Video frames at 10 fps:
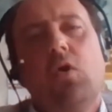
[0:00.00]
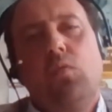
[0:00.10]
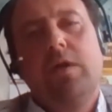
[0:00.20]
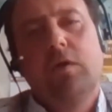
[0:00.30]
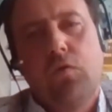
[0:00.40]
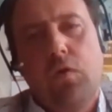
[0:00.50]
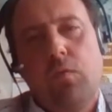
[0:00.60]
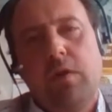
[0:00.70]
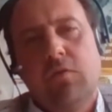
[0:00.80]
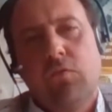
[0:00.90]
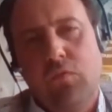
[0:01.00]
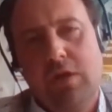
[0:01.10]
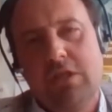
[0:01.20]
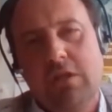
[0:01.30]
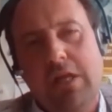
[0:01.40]
We are growing
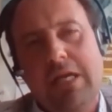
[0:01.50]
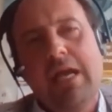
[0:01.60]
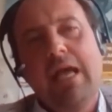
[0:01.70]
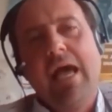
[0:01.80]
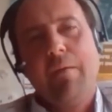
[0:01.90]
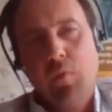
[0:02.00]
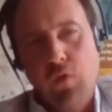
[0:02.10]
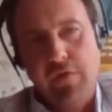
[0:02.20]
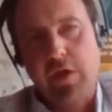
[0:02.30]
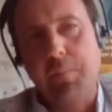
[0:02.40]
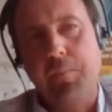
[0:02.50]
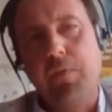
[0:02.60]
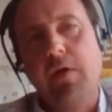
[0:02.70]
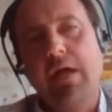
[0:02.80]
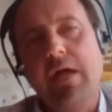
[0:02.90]
regionally and moving up
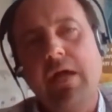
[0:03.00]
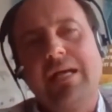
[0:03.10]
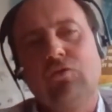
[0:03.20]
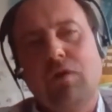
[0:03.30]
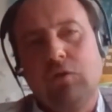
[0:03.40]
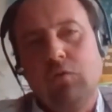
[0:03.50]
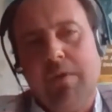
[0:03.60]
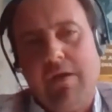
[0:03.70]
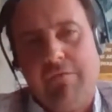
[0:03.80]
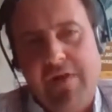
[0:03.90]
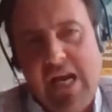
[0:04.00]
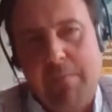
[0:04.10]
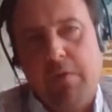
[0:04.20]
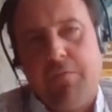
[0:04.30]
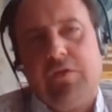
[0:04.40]
and trying to be
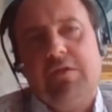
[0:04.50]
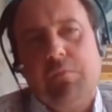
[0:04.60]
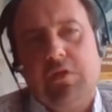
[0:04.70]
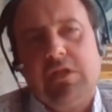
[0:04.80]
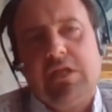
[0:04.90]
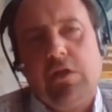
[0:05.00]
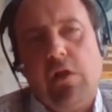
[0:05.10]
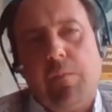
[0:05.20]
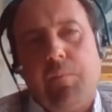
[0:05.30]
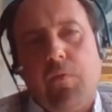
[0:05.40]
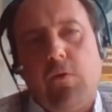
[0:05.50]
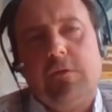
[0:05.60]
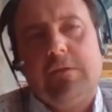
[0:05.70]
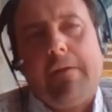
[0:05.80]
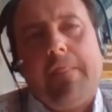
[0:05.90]
available for this multinational approach.